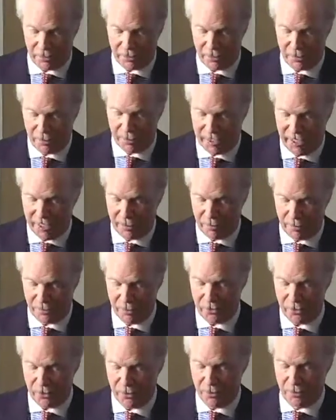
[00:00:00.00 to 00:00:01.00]
to be
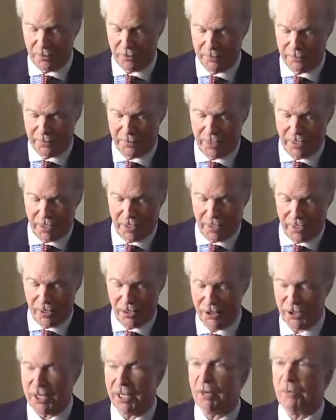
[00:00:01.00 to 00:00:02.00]
able to
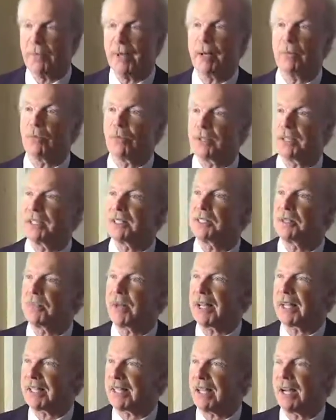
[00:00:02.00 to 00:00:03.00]
share memories
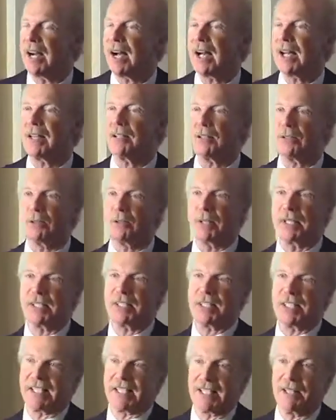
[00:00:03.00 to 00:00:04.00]
about a guy who
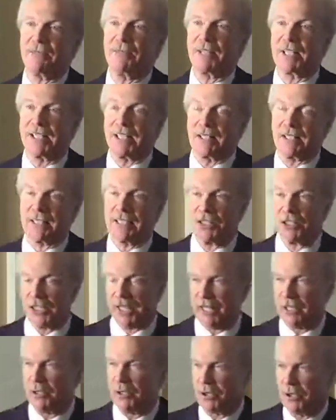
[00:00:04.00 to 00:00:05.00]
has significantly
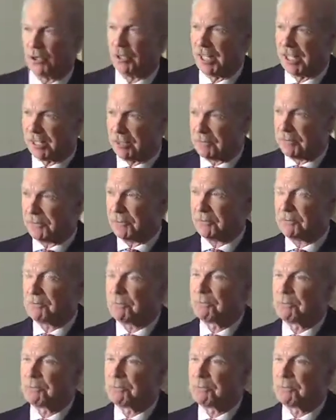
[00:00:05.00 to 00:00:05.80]
changed your life.